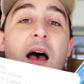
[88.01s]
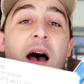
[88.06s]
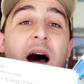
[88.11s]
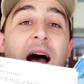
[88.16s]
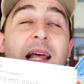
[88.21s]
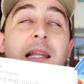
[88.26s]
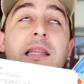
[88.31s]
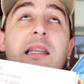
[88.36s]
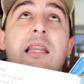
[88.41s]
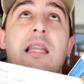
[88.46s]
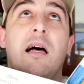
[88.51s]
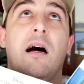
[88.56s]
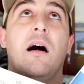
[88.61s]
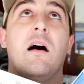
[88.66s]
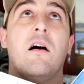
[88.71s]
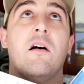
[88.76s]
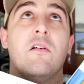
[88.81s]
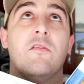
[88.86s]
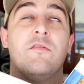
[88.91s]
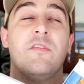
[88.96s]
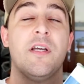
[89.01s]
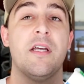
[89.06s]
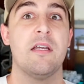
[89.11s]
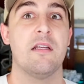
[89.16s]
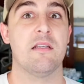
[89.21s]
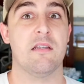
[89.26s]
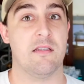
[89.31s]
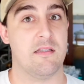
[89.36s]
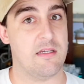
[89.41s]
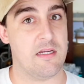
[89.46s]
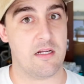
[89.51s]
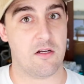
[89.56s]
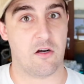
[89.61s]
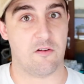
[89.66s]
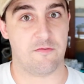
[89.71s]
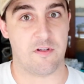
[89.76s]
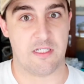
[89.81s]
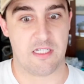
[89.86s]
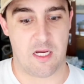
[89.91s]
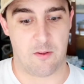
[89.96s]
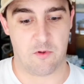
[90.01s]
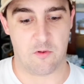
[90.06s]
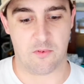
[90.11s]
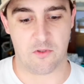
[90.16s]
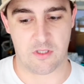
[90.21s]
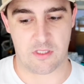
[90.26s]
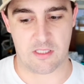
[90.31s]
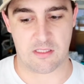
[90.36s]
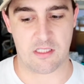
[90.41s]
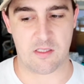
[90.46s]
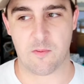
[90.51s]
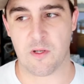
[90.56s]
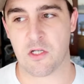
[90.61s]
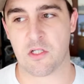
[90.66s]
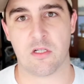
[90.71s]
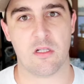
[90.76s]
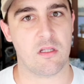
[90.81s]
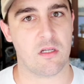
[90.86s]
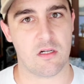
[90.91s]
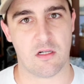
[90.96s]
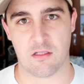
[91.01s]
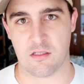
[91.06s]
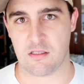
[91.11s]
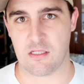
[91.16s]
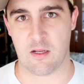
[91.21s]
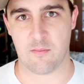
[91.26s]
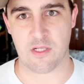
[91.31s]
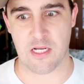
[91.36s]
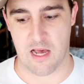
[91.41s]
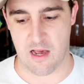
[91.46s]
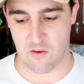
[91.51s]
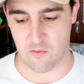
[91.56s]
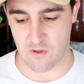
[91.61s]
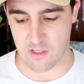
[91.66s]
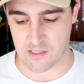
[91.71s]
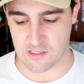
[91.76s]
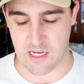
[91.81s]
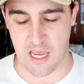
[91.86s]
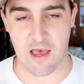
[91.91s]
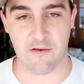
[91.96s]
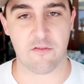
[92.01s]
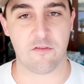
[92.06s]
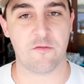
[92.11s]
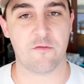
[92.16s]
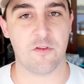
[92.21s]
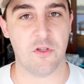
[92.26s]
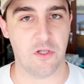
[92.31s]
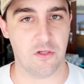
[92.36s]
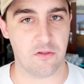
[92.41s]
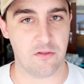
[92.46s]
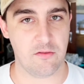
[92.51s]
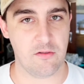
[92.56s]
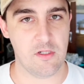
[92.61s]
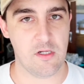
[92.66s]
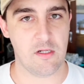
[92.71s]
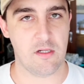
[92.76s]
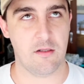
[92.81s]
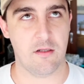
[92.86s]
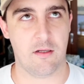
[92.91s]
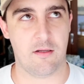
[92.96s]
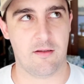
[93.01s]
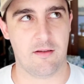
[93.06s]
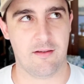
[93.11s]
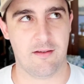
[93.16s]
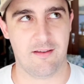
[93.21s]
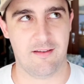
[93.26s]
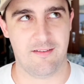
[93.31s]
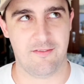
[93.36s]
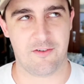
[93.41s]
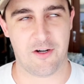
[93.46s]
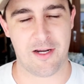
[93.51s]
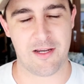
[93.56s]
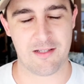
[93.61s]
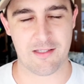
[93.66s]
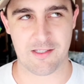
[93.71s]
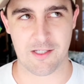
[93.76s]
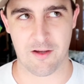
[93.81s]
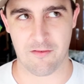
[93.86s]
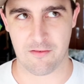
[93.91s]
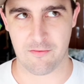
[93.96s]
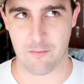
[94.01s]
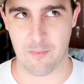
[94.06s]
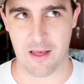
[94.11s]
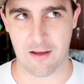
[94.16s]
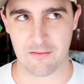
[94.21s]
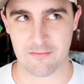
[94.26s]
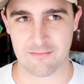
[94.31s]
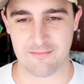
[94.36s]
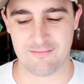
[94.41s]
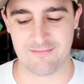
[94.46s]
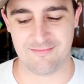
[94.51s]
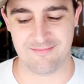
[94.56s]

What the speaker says: I love Disney coffee table books, especially the concept art ones. I have a few, very conservative amount.